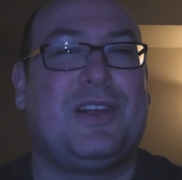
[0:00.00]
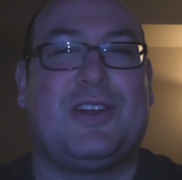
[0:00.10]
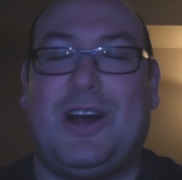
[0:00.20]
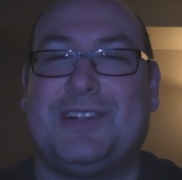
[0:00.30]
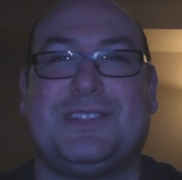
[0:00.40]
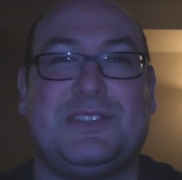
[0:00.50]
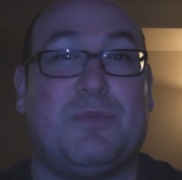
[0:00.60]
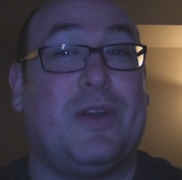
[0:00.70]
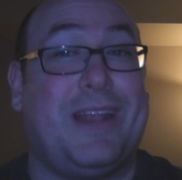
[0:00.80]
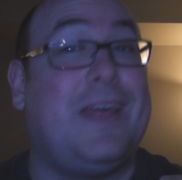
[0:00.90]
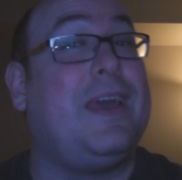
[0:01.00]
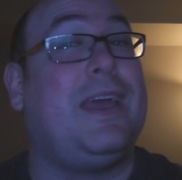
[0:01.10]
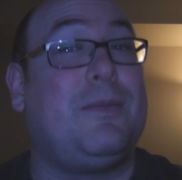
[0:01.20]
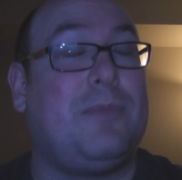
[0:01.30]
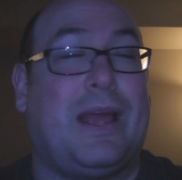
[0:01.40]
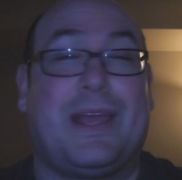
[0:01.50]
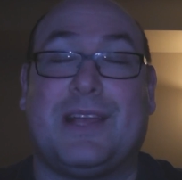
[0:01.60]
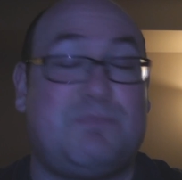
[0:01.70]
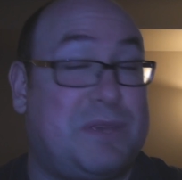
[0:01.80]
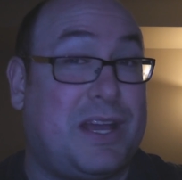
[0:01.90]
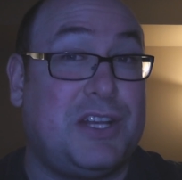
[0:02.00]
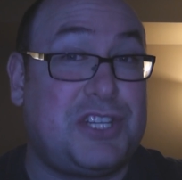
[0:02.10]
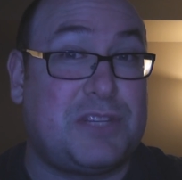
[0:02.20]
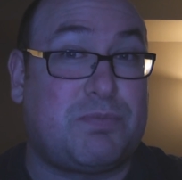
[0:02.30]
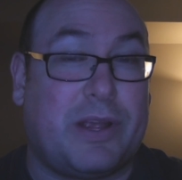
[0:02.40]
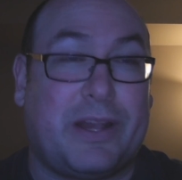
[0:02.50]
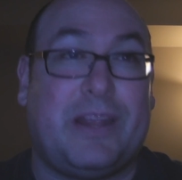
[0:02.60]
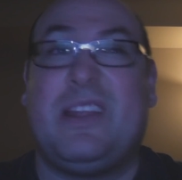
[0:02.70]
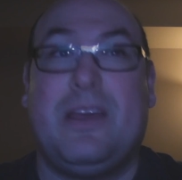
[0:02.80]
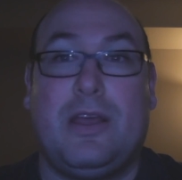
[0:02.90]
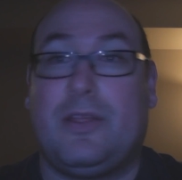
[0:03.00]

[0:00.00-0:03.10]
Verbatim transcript: constantly smoking, and I guess because she's pregnant,